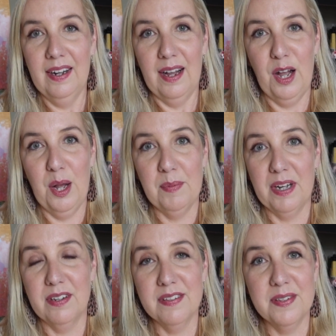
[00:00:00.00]
I
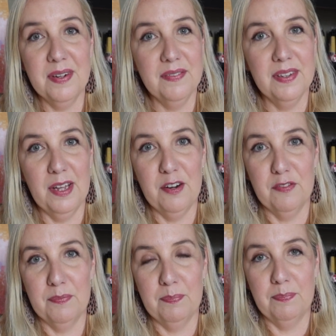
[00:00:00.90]
also have a lot of
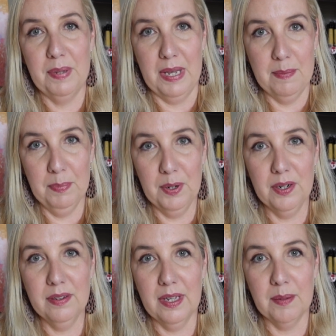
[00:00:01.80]

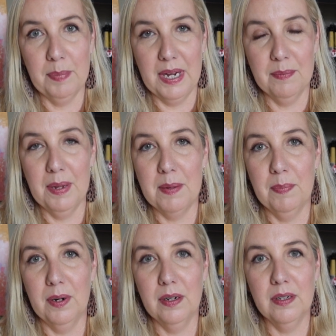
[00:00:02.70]
paper, like paint
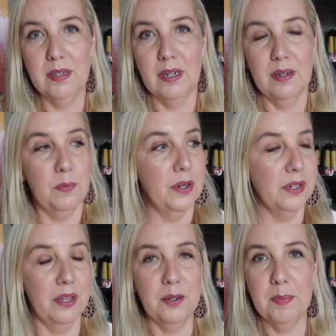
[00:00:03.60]
paper,
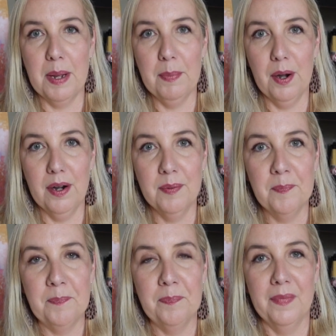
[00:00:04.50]
watercolor paper,
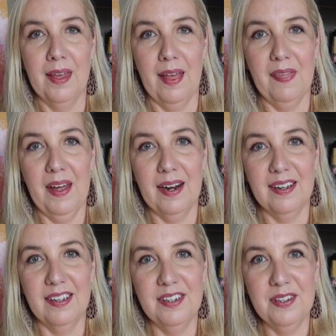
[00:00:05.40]
that
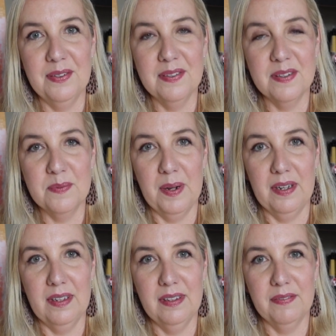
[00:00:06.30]
I can use as
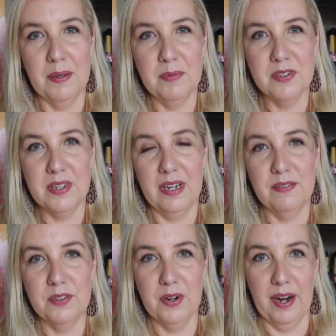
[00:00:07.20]
well if I'm just kind
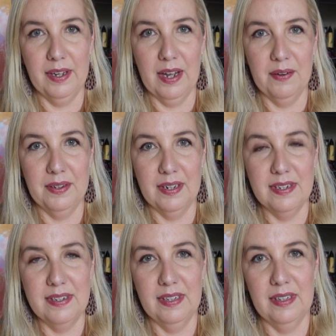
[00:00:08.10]
of trying out an
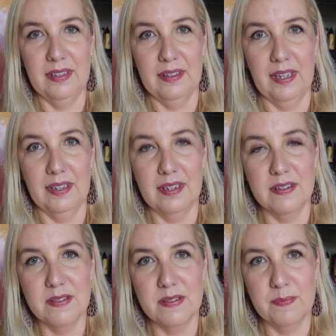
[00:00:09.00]
idea like in a
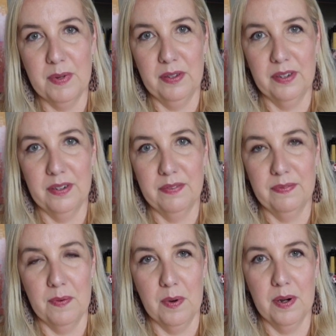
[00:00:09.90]
smaller
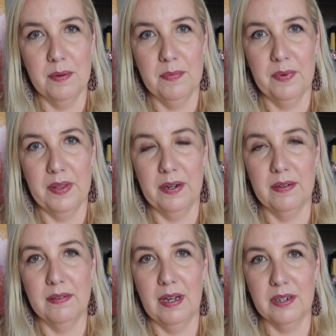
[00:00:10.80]
form
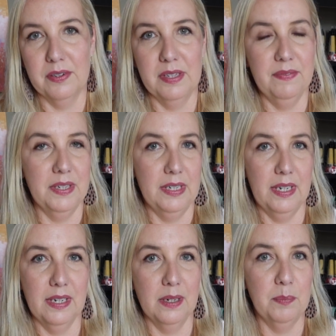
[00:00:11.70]
without actually even
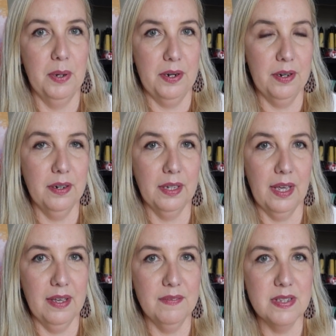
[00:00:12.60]
needing to put it on a
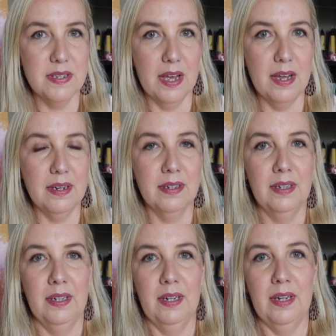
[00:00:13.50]
canvas yet.
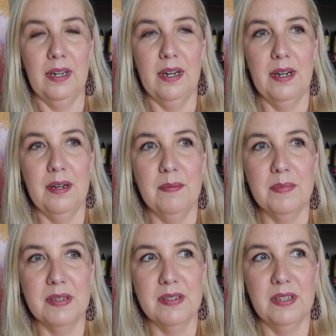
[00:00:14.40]

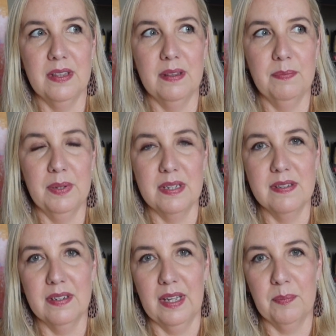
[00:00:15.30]
That's a good place
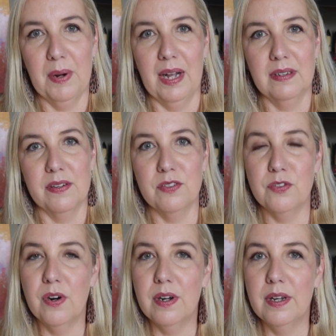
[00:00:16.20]
to like practice
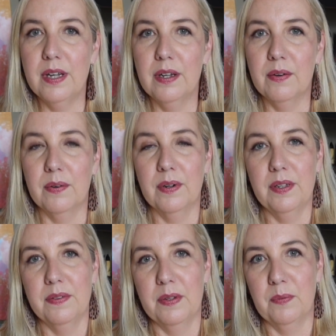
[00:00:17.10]
drawing or
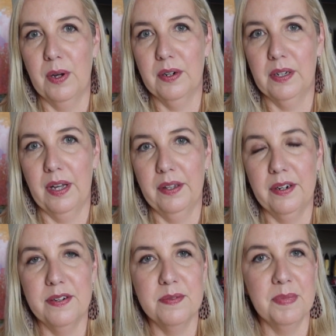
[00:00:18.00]
using
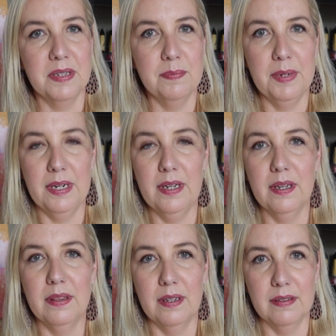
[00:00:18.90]
watercolors, mixed
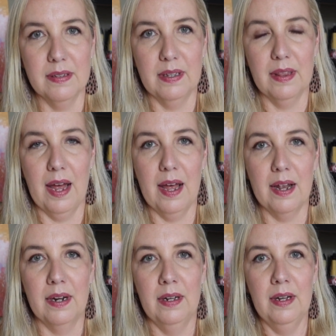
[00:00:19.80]
media, things like that.